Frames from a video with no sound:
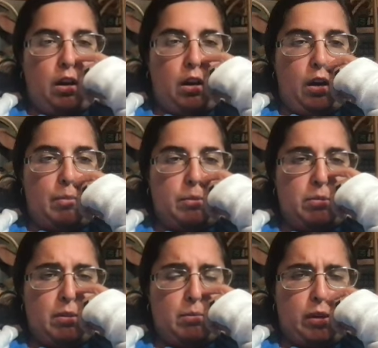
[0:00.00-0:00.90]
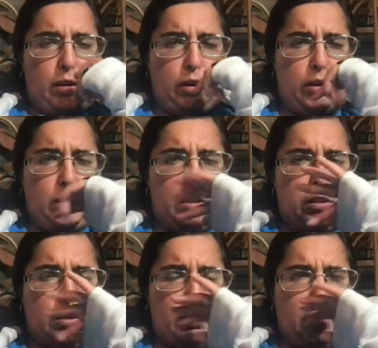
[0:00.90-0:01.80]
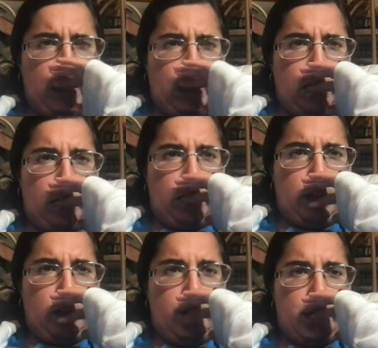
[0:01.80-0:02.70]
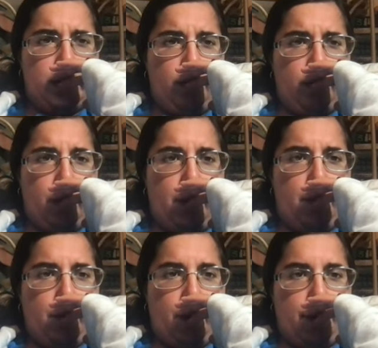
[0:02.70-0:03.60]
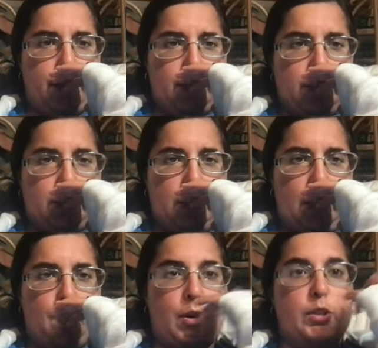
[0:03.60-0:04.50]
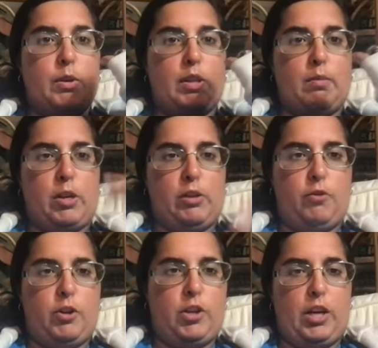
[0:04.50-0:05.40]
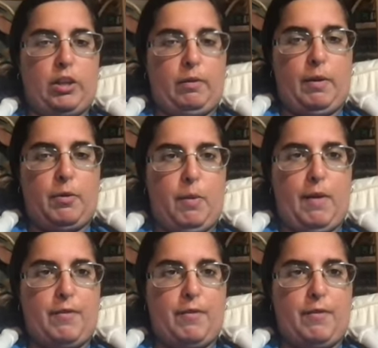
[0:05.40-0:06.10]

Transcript: Um, sometimes arcs are like a little bit different, but let's see. I'm also in the middle of reading The Wife